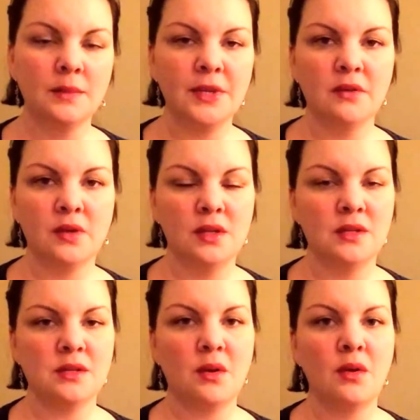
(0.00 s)
bit of
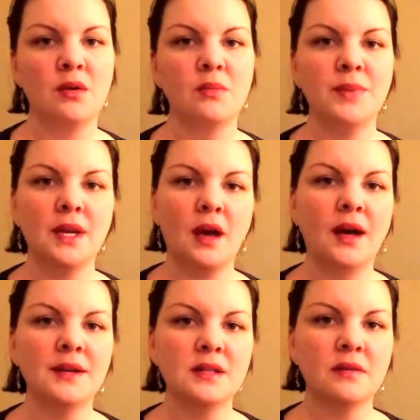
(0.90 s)
concern
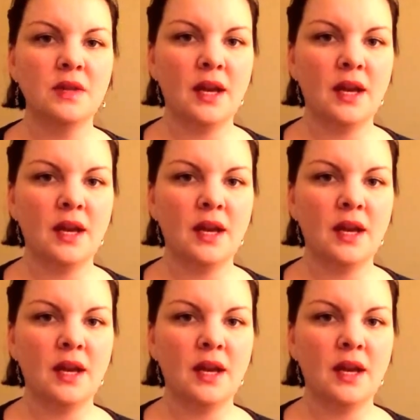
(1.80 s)
because of the